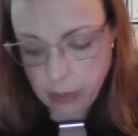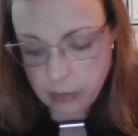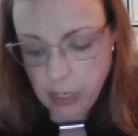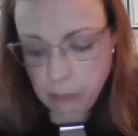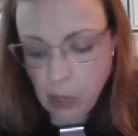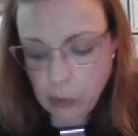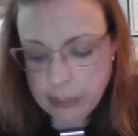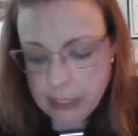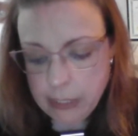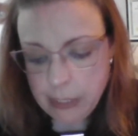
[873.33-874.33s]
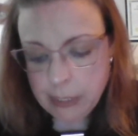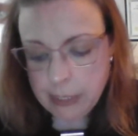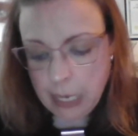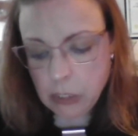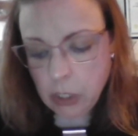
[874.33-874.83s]
Then Moses
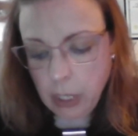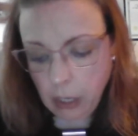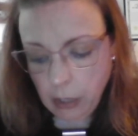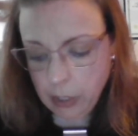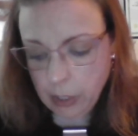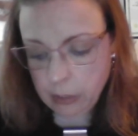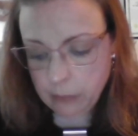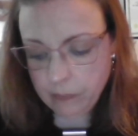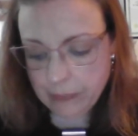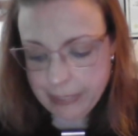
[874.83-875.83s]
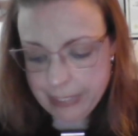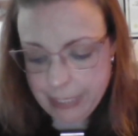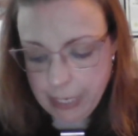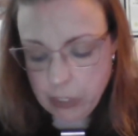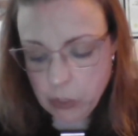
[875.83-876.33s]
said to Aaron,
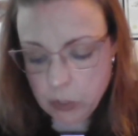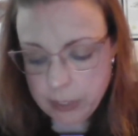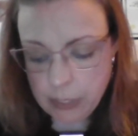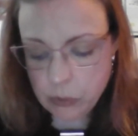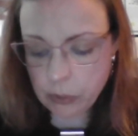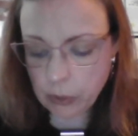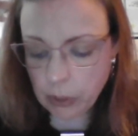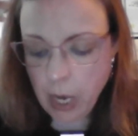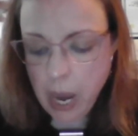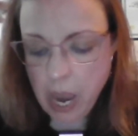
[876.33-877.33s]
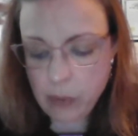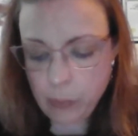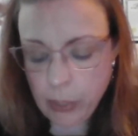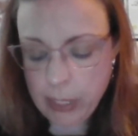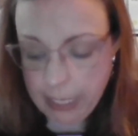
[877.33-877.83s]
"Take your censer and
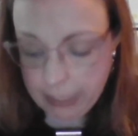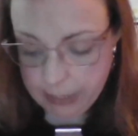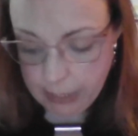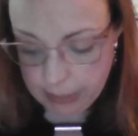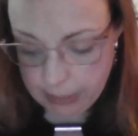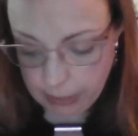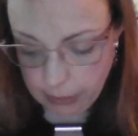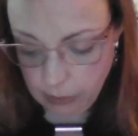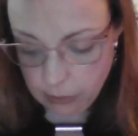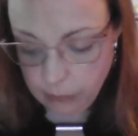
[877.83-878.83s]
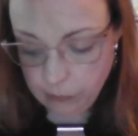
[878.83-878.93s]
put incense in it,